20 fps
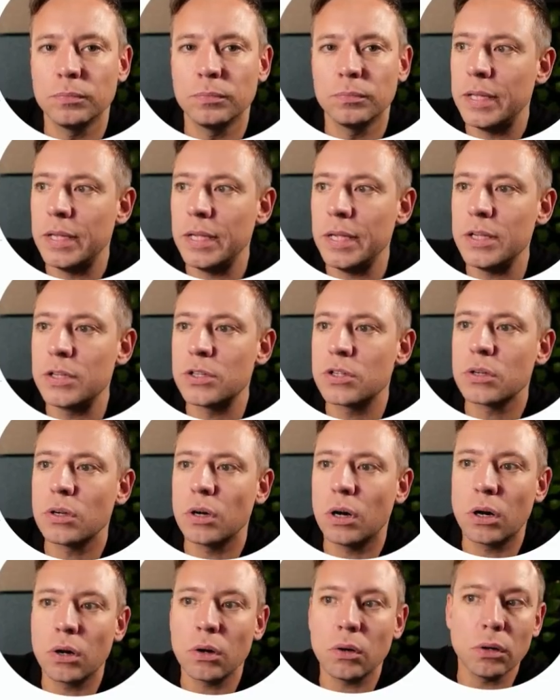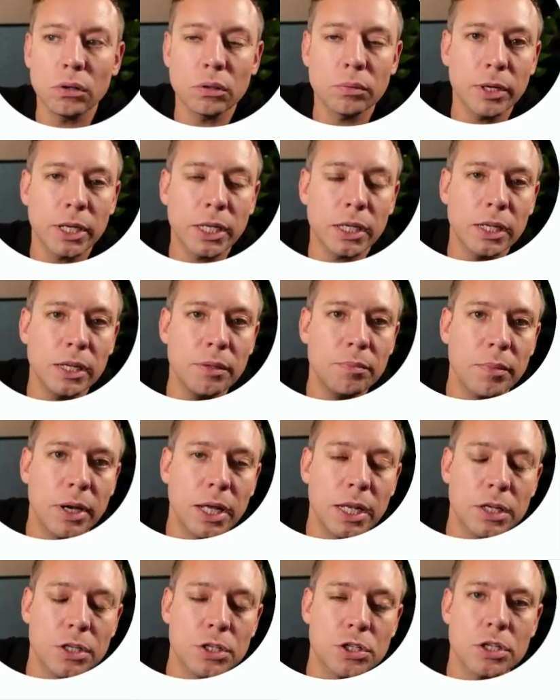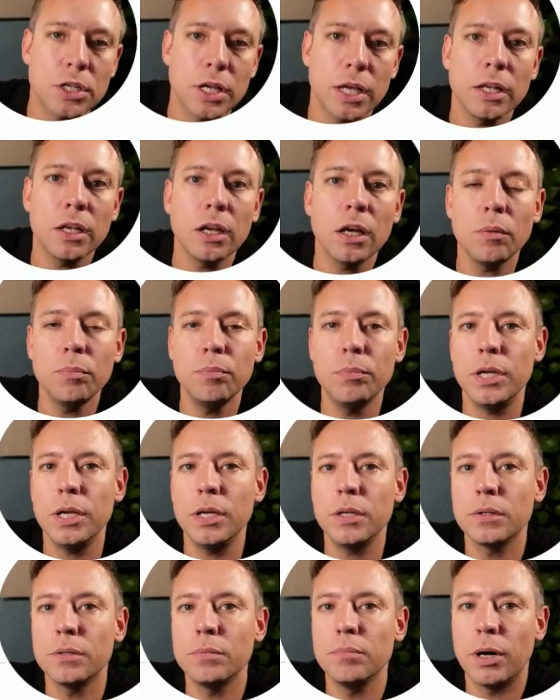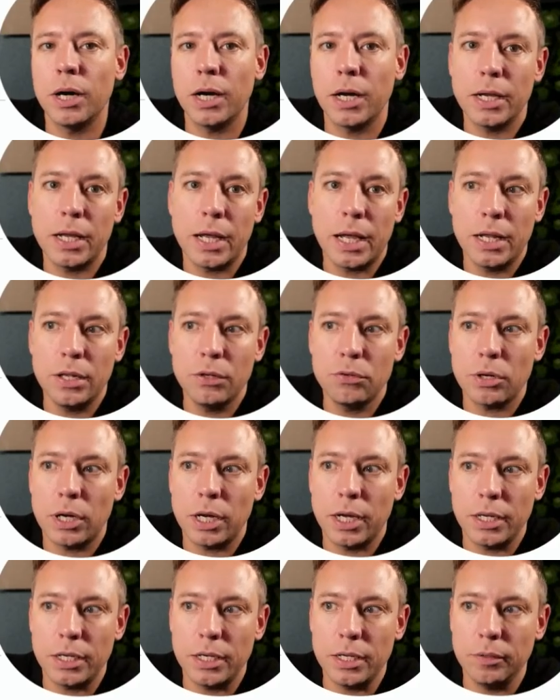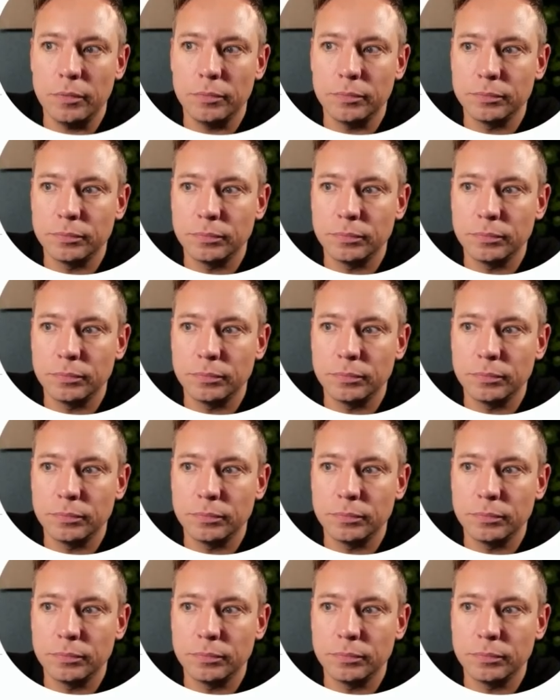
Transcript: These are automatically managed and updated by Entra ID.